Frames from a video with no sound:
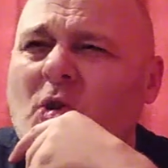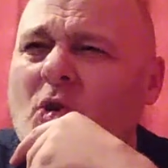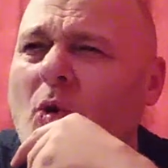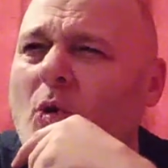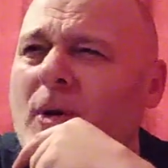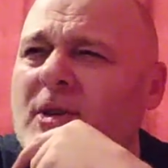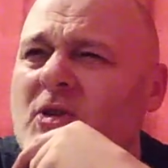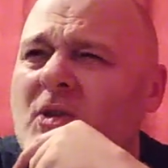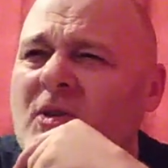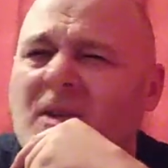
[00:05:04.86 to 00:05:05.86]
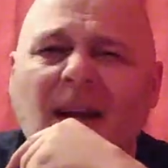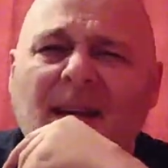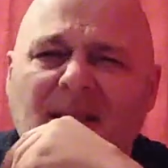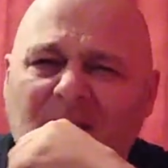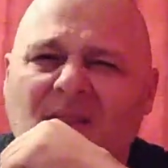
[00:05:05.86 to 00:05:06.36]
stories that
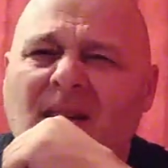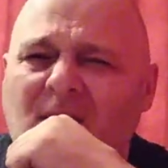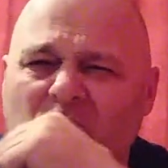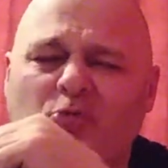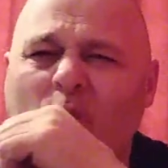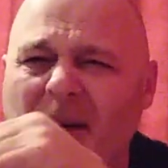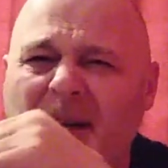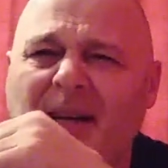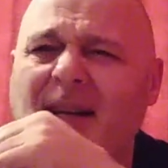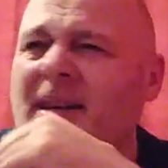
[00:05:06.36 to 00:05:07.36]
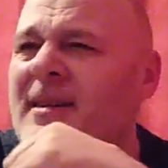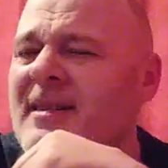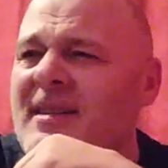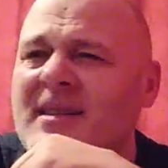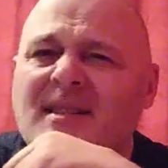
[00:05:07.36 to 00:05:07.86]
is really
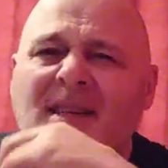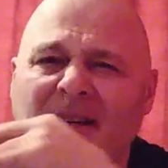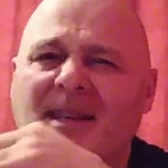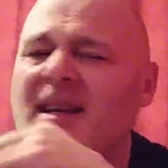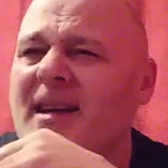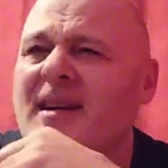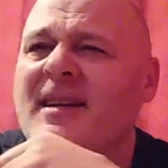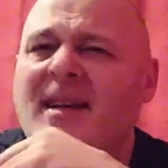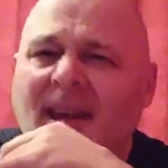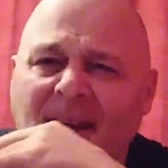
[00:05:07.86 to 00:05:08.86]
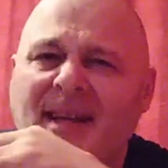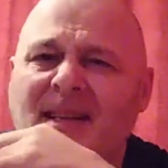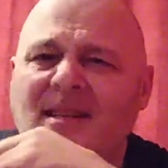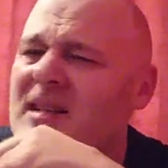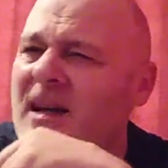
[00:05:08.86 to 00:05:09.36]
going to get
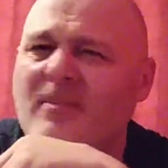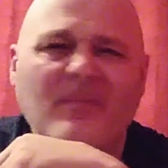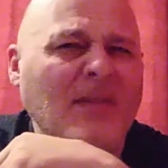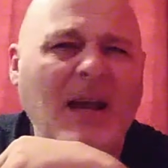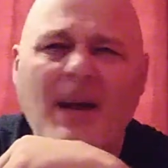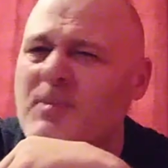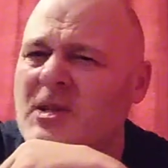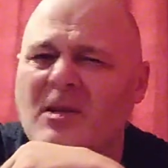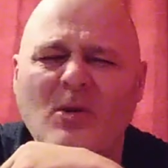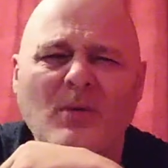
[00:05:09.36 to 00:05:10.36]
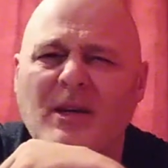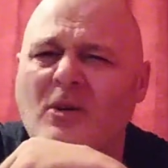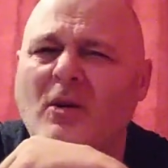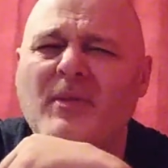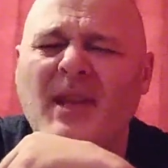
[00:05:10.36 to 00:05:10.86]
Heggie done. Absolutely
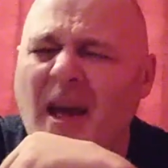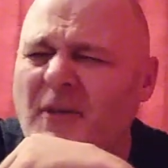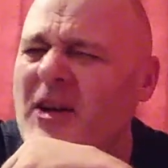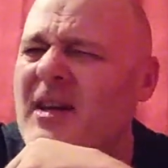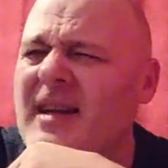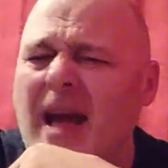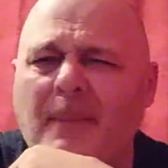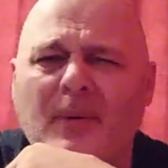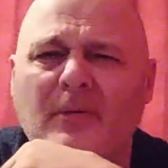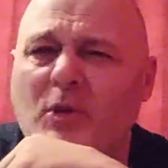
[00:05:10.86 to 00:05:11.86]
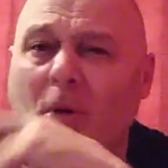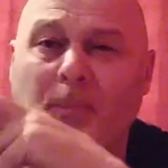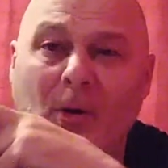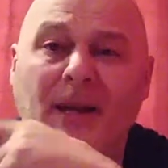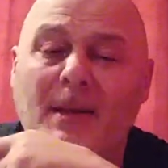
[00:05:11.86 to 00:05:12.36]
not. Never going to happen. Not
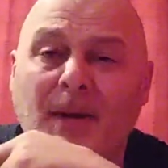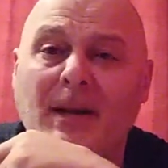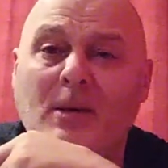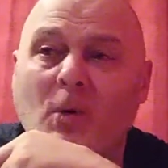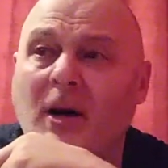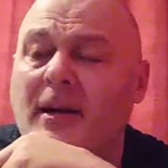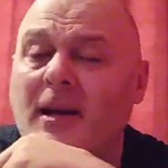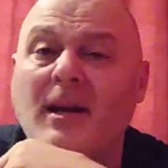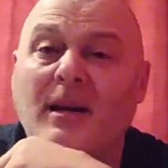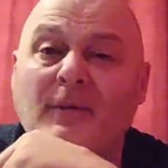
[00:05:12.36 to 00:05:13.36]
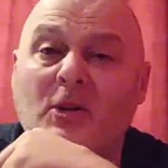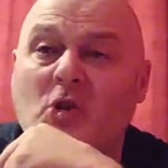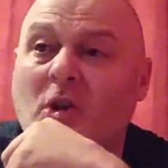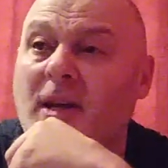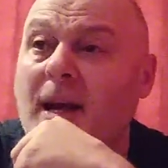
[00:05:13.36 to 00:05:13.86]
by him anyway. It'll
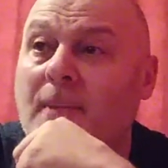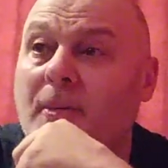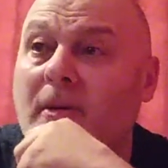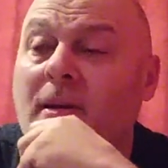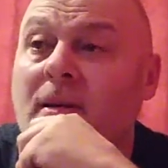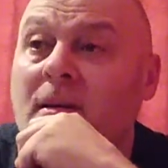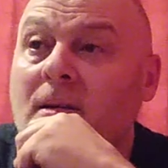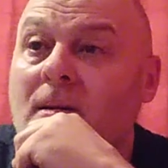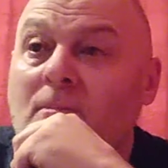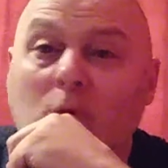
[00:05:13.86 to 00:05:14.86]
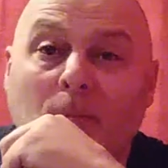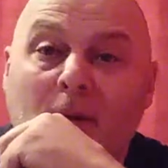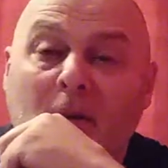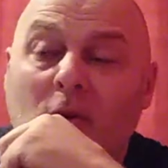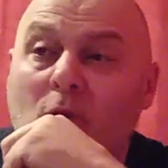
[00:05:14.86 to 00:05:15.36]
eventually happen,
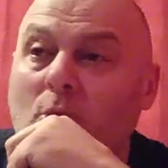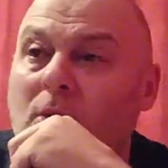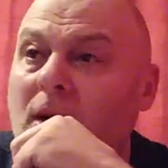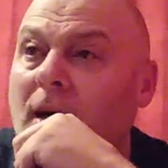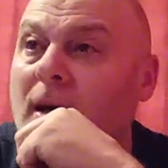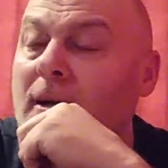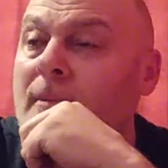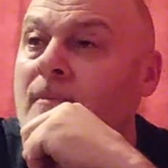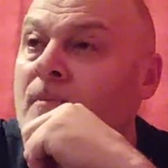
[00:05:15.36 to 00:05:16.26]
probably in the UK